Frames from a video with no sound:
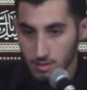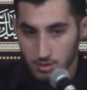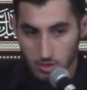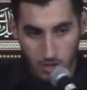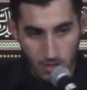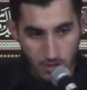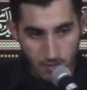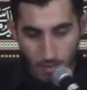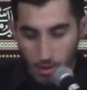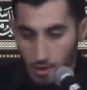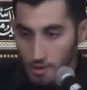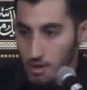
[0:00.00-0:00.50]

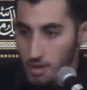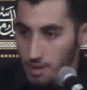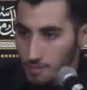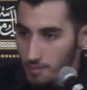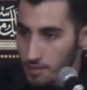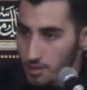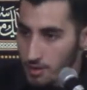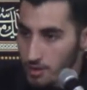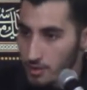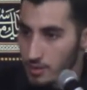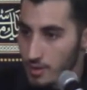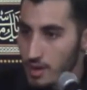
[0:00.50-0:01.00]
Just marry him
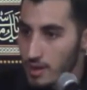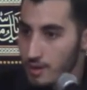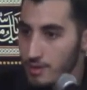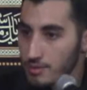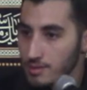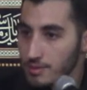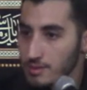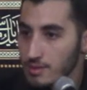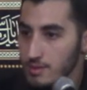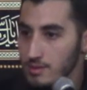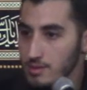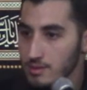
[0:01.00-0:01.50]
on the
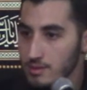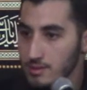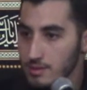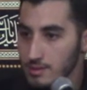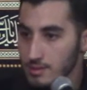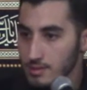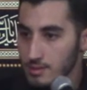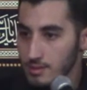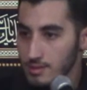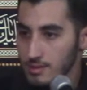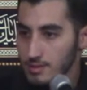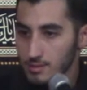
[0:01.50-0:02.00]
ground.
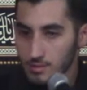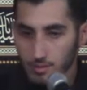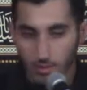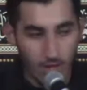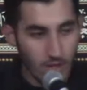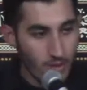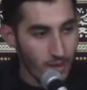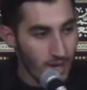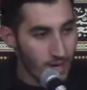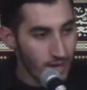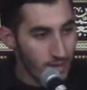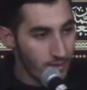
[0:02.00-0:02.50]
What
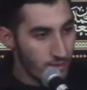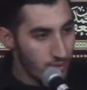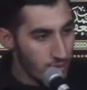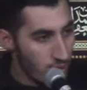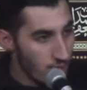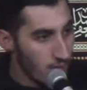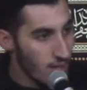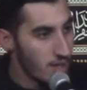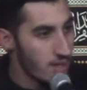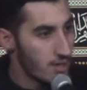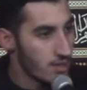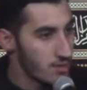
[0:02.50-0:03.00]
are you waiting for?
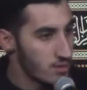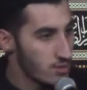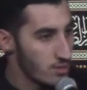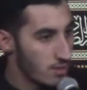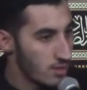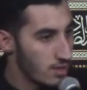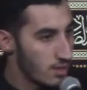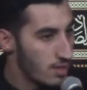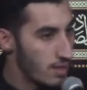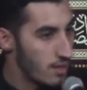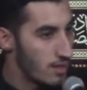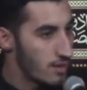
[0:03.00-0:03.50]
Yalla, Ya
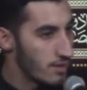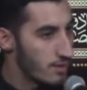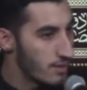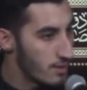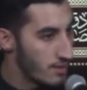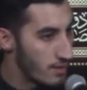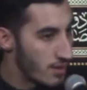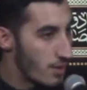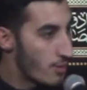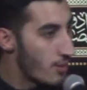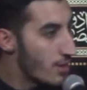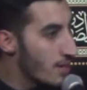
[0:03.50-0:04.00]
Rasulullah.
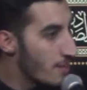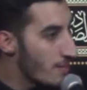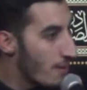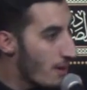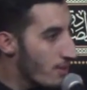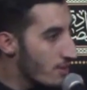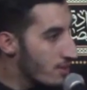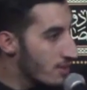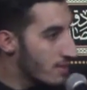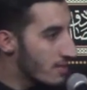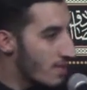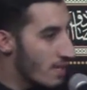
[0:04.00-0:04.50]
They're already
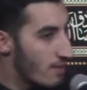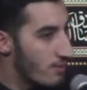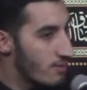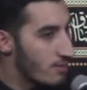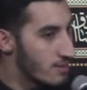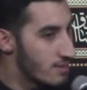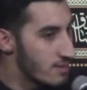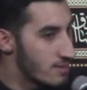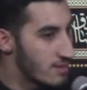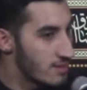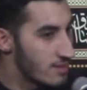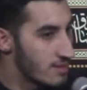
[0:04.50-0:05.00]
married in the
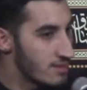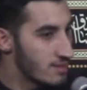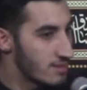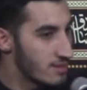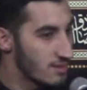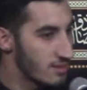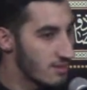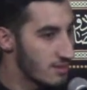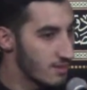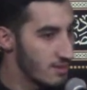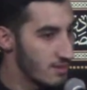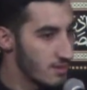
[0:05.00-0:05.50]
heavens.
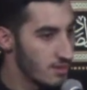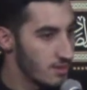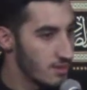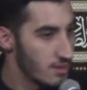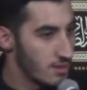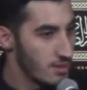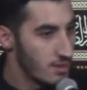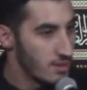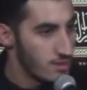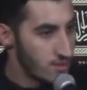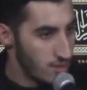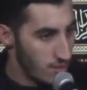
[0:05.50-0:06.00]

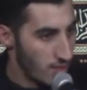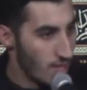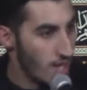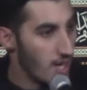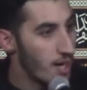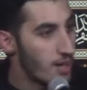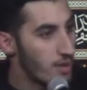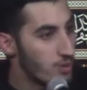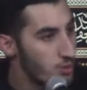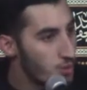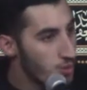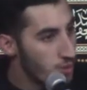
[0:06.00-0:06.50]
So
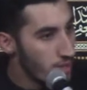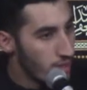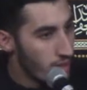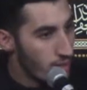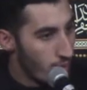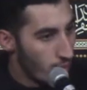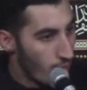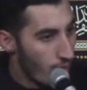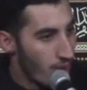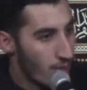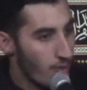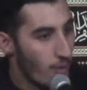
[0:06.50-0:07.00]
yalla, do
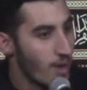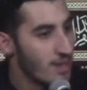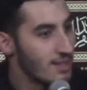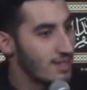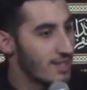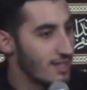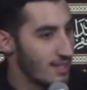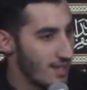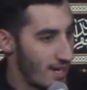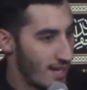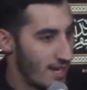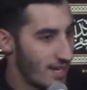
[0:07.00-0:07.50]
the, right, right
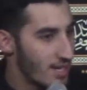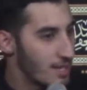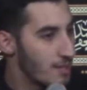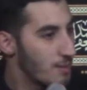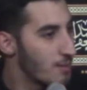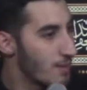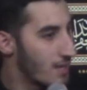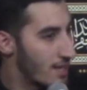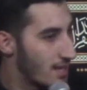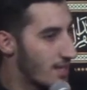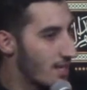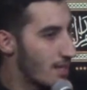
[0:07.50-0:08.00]
the,
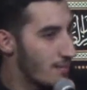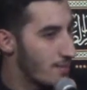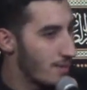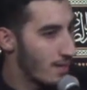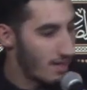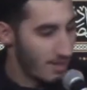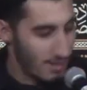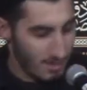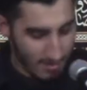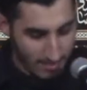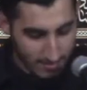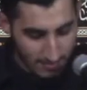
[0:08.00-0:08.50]

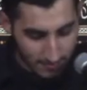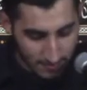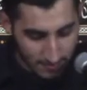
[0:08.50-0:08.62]
yani,